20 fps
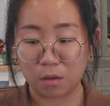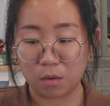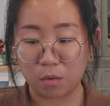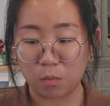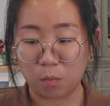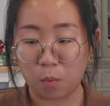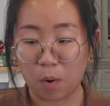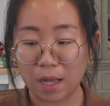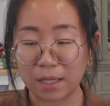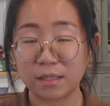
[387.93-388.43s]

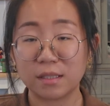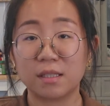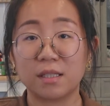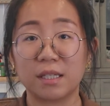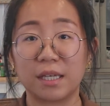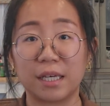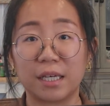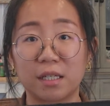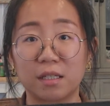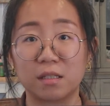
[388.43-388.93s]

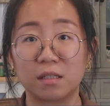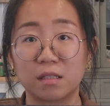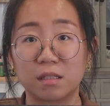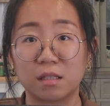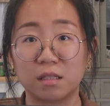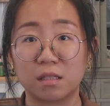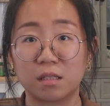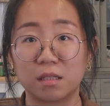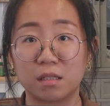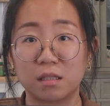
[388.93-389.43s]
Once
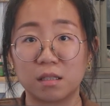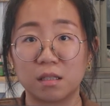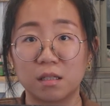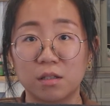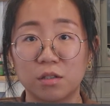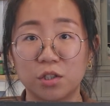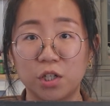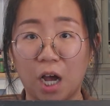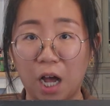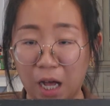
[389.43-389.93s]
it's
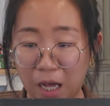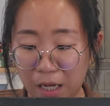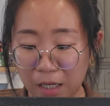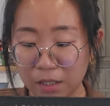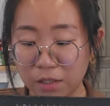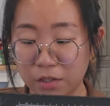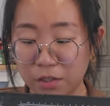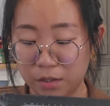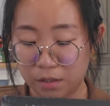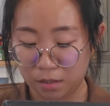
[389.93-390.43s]

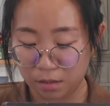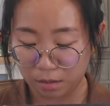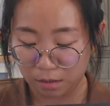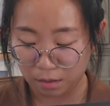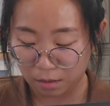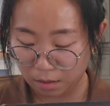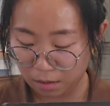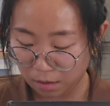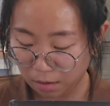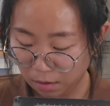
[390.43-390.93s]
charged,
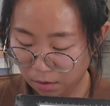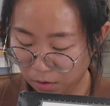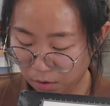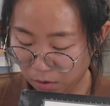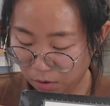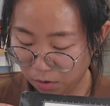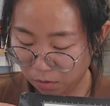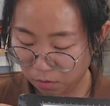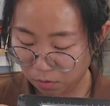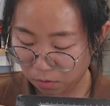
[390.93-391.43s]

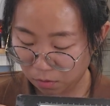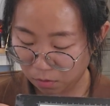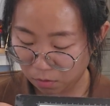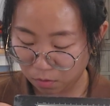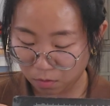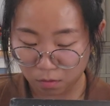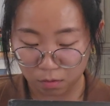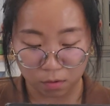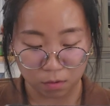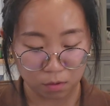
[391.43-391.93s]

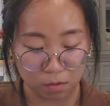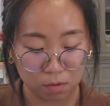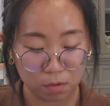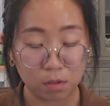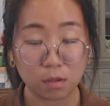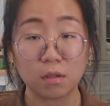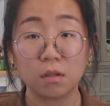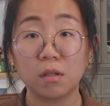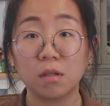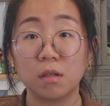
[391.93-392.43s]
you
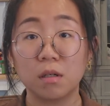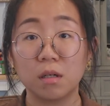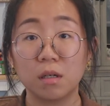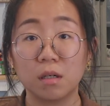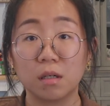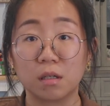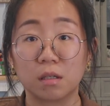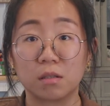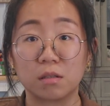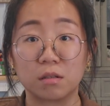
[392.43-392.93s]

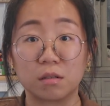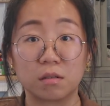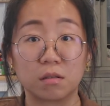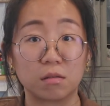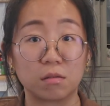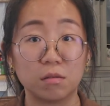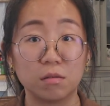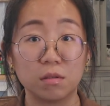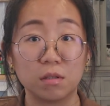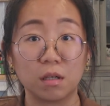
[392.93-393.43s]
can just
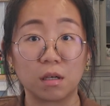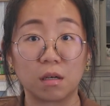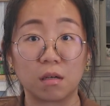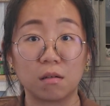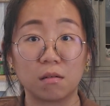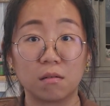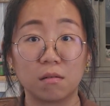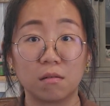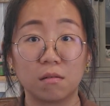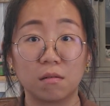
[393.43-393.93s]
use it,
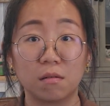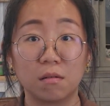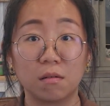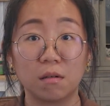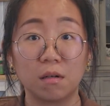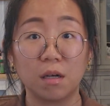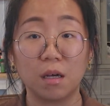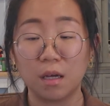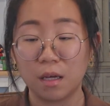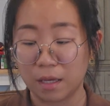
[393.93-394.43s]

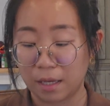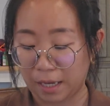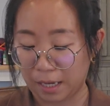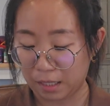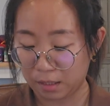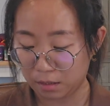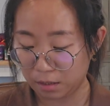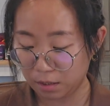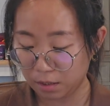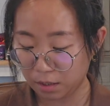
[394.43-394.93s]

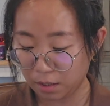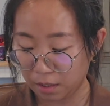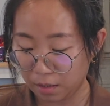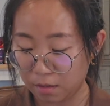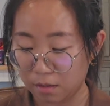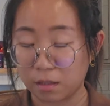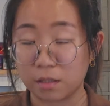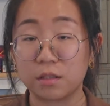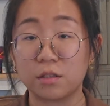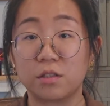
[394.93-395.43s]
and you
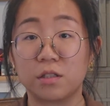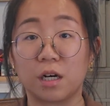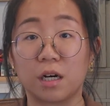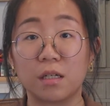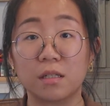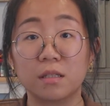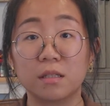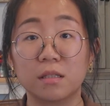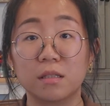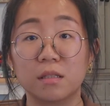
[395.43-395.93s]
can
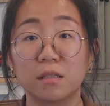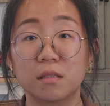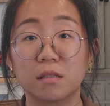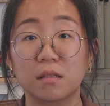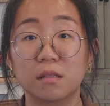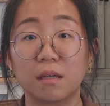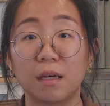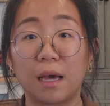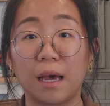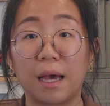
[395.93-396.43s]
adjust
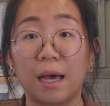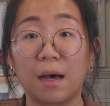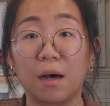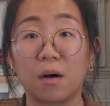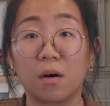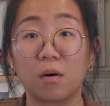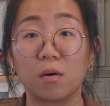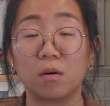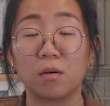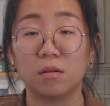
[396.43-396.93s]

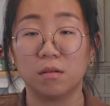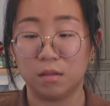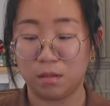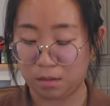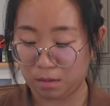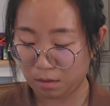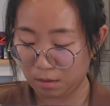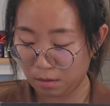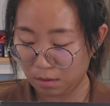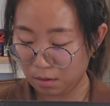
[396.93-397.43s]
how,
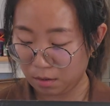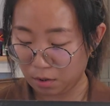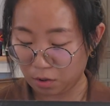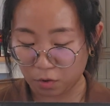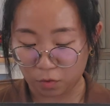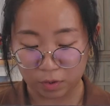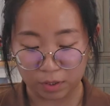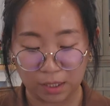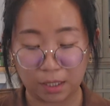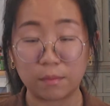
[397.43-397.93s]
you
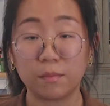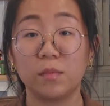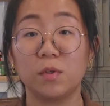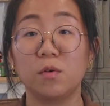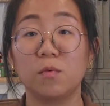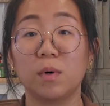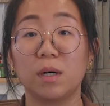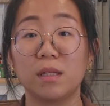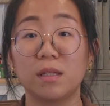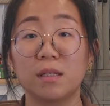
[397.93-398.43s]
know, dim
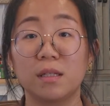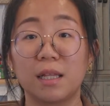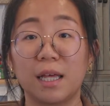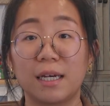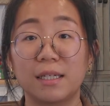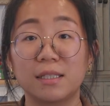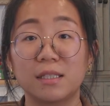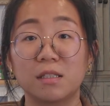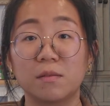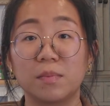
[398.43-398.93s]
you want the
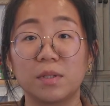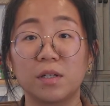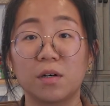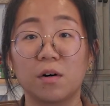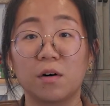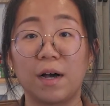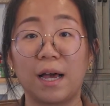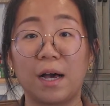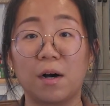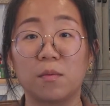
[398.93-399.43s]
lights to be
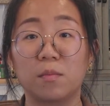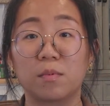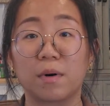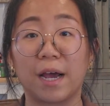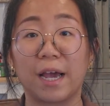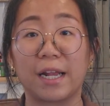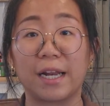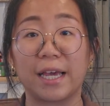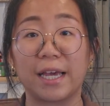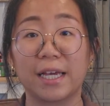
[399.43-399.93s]
or how
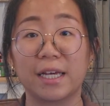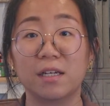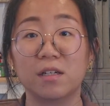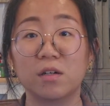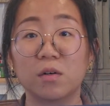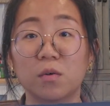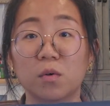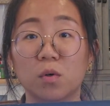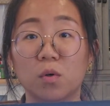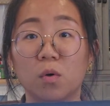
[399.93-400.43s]
bright. It can
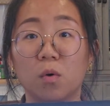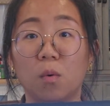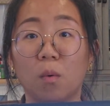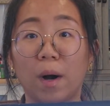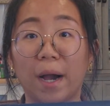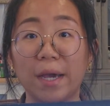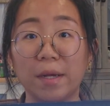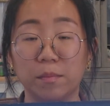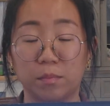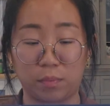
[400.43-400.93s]
go
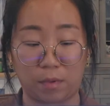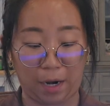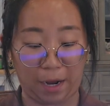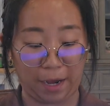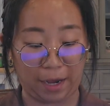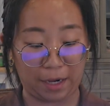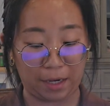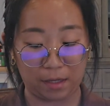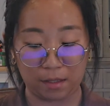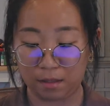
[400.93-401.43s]
quite
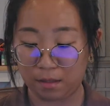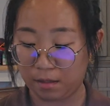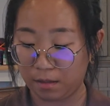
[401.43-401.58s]
bright.